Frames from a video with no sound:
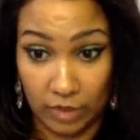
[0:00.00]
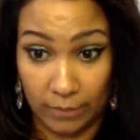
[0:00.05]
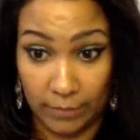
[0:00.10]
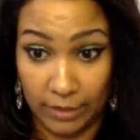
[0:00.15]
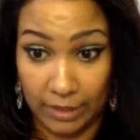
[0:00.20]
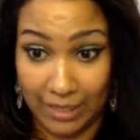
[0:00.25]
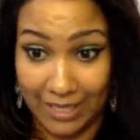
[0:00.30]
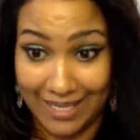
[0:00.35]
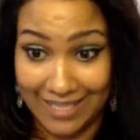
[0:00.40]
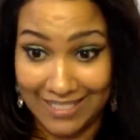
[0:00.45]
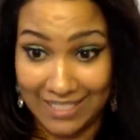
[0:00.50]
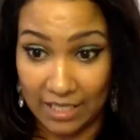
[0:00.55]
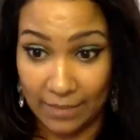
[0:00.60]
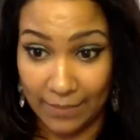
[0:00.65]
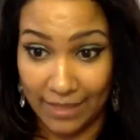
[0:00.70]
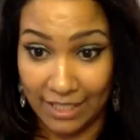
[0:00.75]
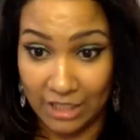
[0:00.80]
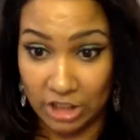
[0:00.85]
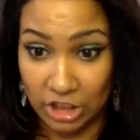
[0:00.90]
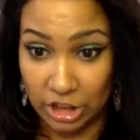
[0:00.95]
I mean, last
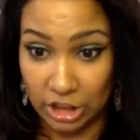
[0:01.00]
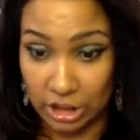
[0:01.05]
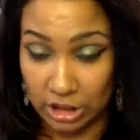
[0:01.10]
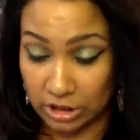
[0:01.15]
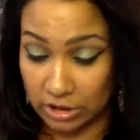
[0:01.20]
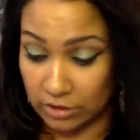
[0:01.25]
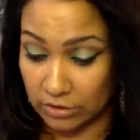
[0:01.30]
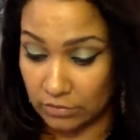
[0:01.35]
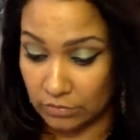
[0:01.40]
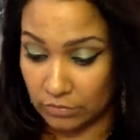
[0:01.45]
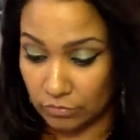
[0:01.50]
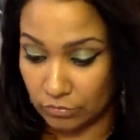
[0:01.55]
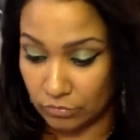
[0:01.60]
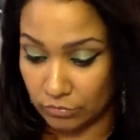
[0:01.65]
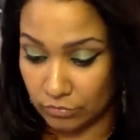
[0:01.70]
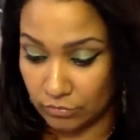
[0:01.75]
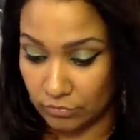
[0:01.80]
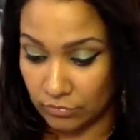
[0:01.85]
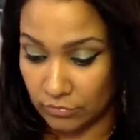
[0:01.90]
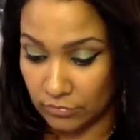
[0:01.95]
time I checked,
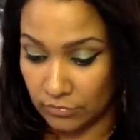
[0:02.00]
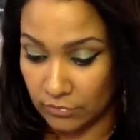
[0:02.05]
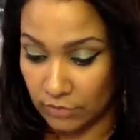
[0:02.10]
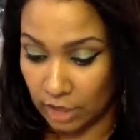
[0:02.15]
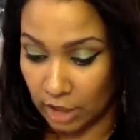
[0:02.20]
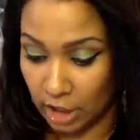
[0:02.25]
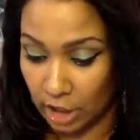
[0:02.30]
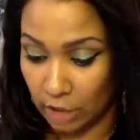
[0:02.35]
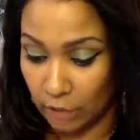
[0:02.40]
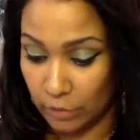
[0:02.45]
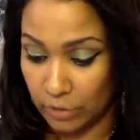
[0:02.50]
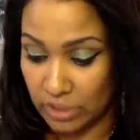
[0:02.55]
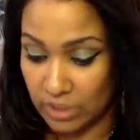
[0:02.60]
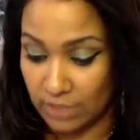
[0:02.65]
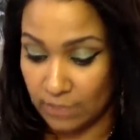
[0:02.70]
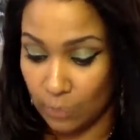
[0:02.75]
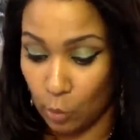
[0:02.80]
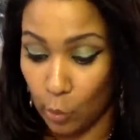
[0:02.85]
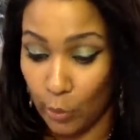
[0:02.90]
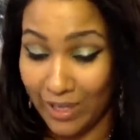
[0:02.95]
it was
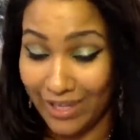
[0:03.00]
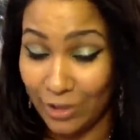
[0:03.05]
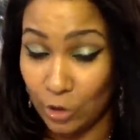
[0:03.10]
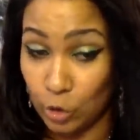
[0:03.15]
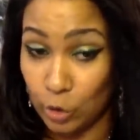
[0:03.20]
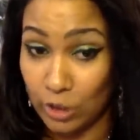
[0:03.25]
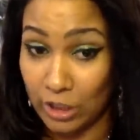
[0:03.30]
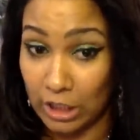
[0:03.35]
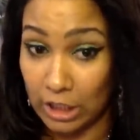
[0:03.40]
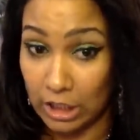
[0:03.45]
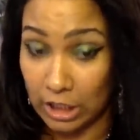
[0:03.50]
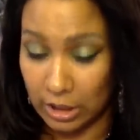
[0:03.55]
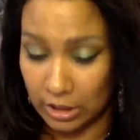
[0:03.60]
spoiled.